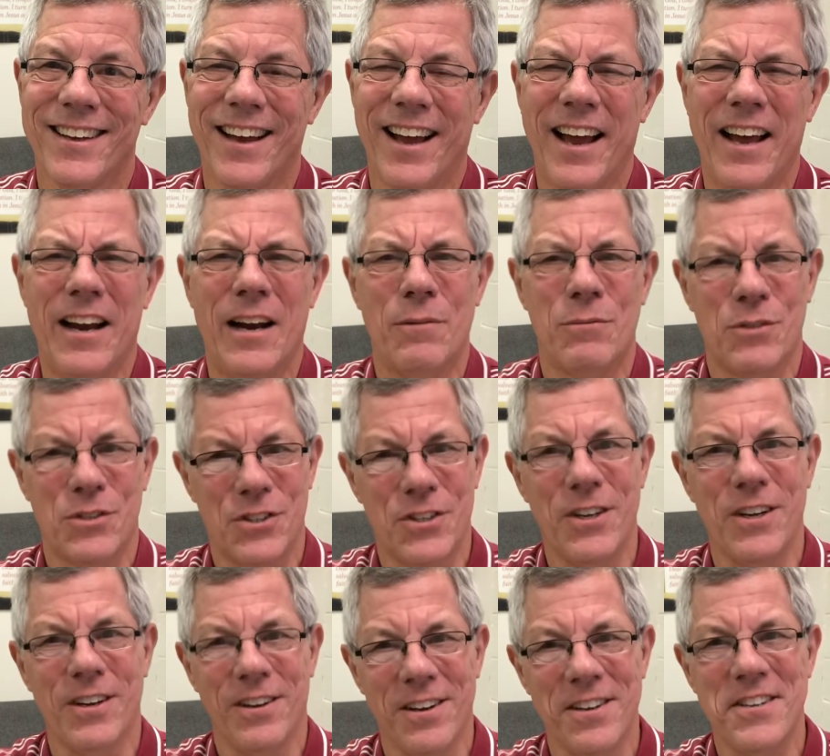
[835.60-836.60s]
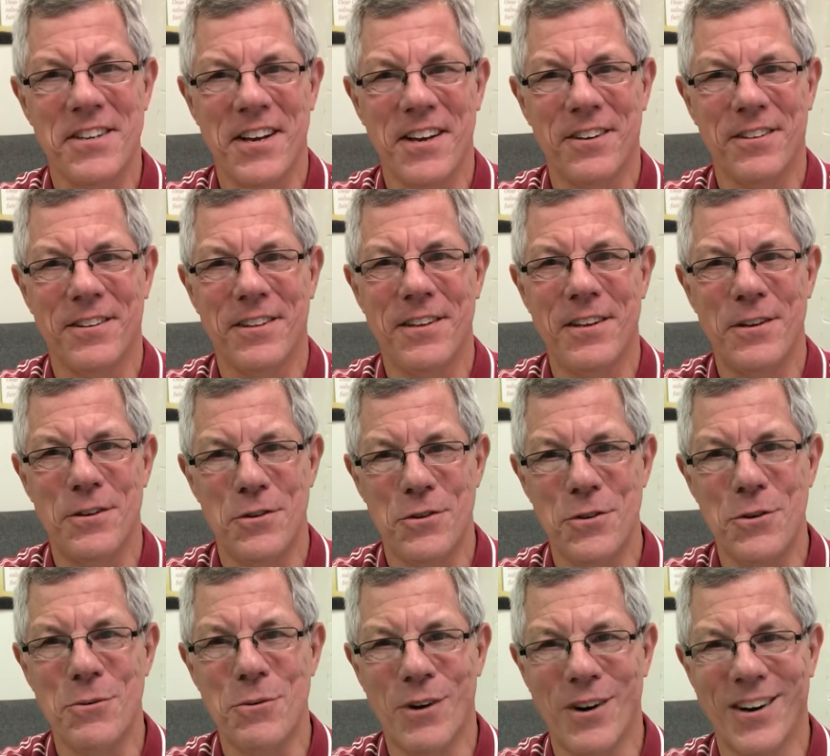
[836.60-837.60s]
And I'm still as healthy as
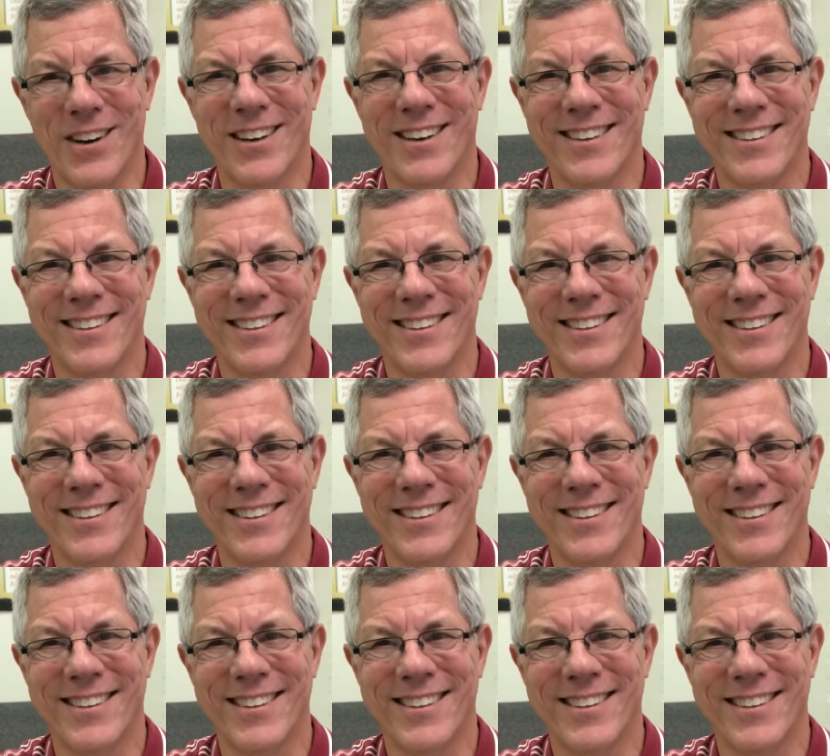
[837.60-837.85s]
you are.